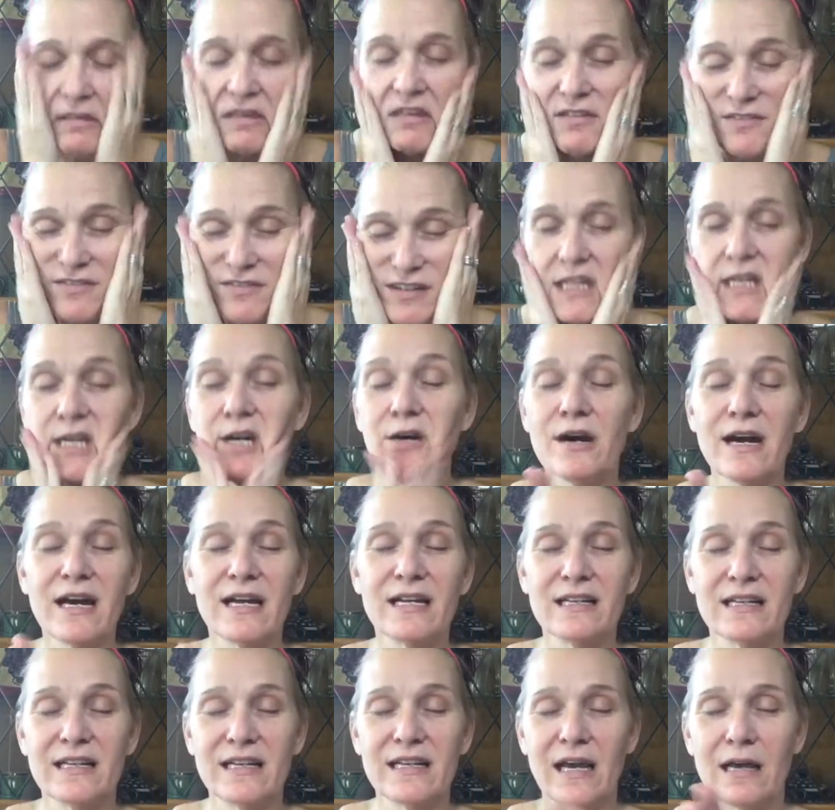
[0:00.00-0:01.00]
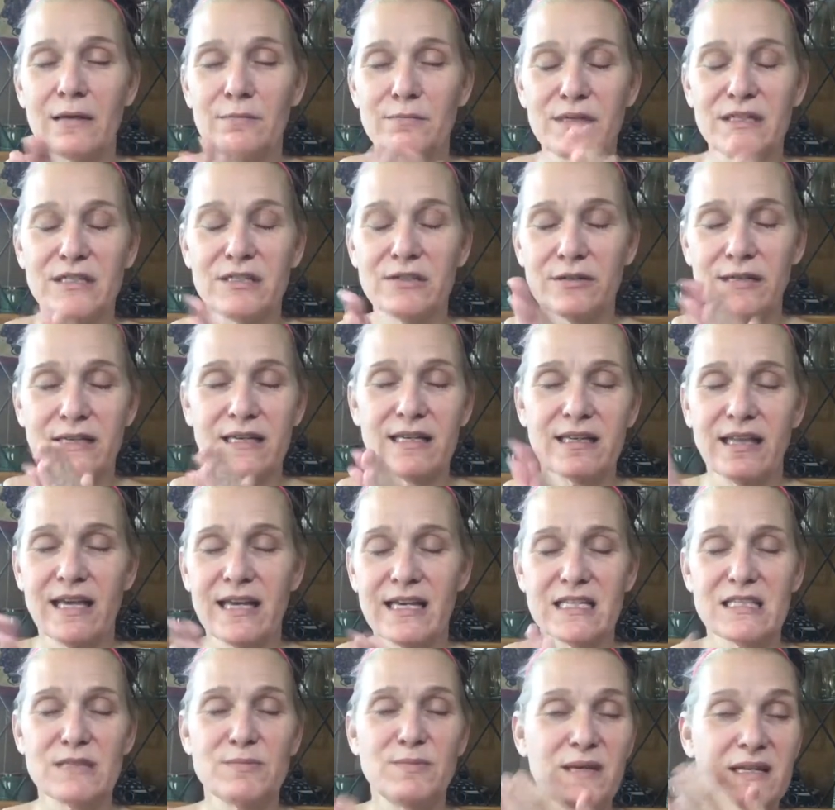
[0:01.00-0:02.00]
with the video editing, I'd be doing
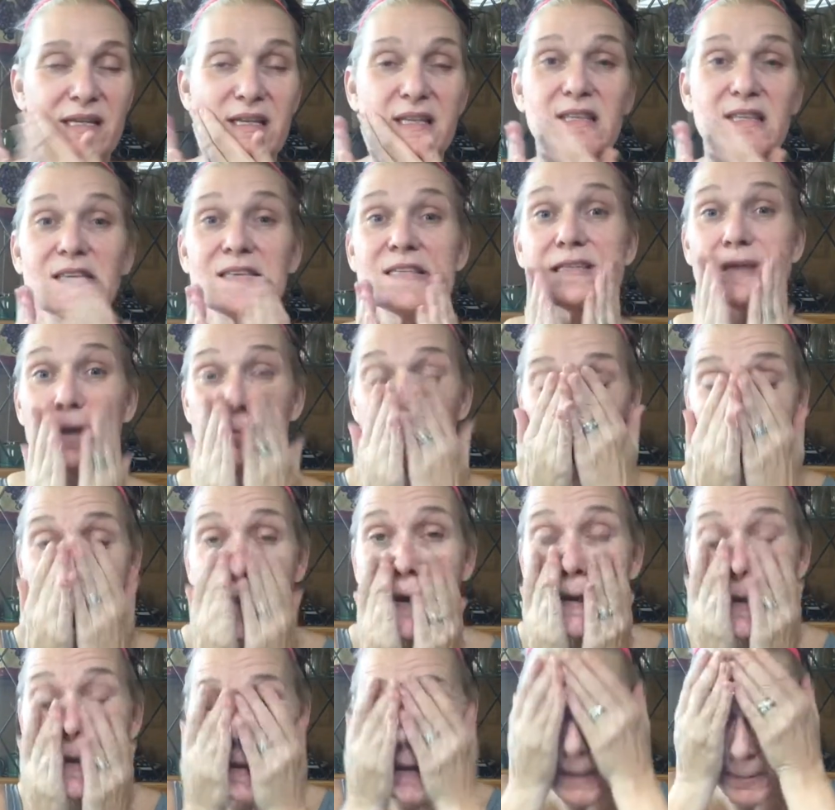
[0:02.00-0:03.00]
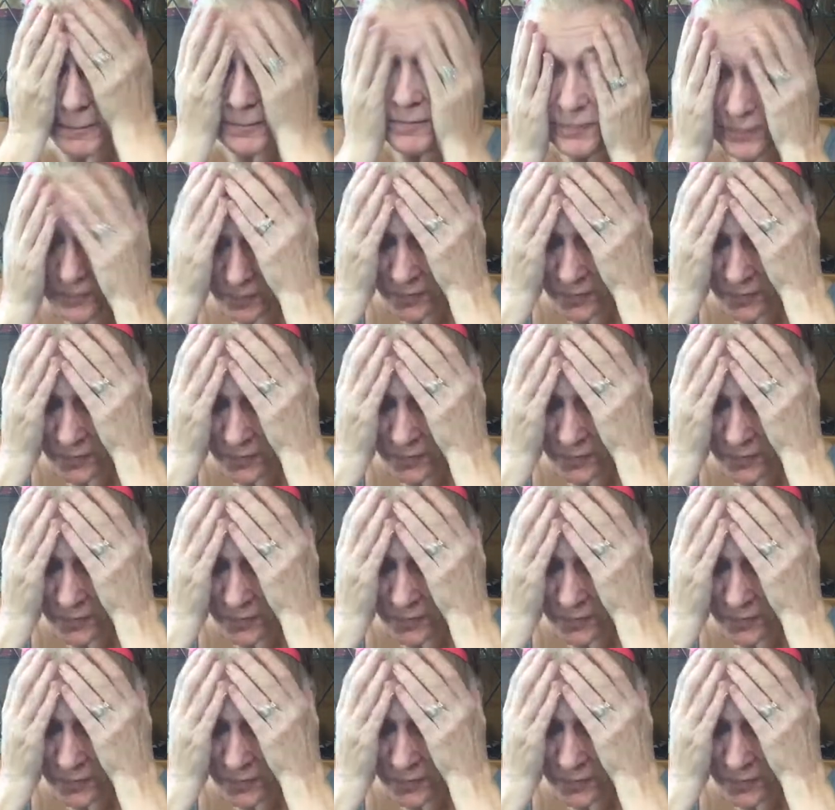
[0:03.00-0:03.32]
like speeding this up right now.